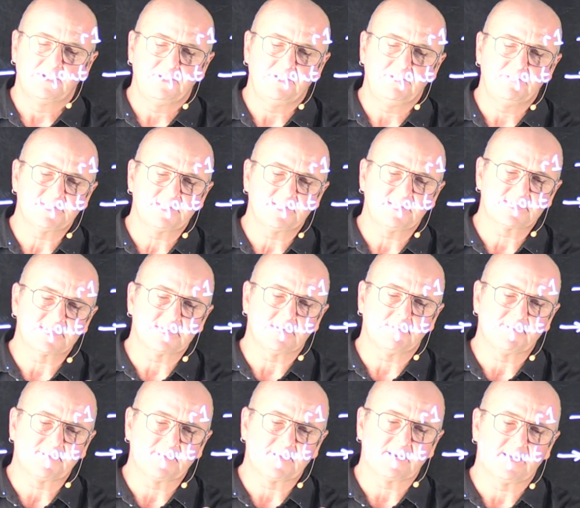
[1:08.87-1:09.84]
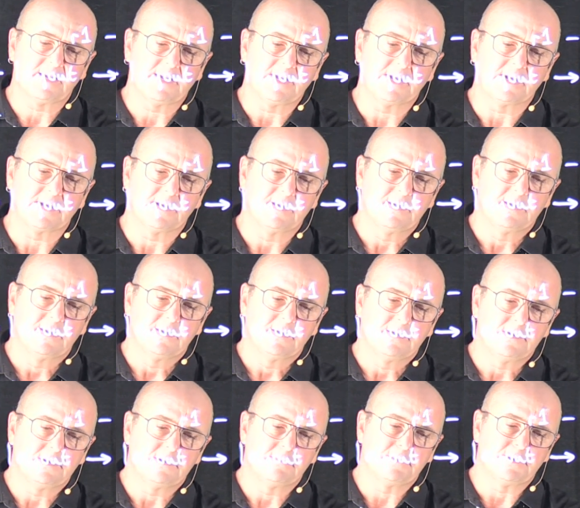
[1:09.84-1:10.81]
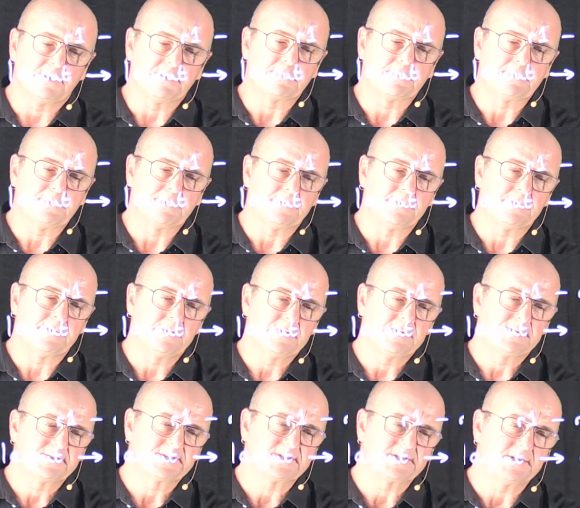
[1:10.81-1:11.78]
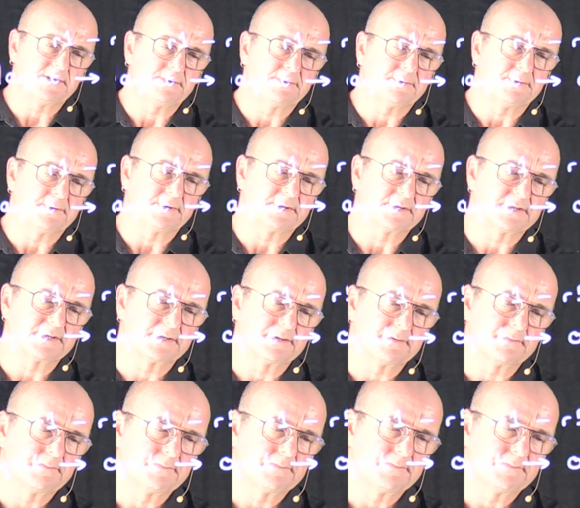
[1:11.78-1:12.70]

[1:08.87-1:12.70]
using something like a multiple sequence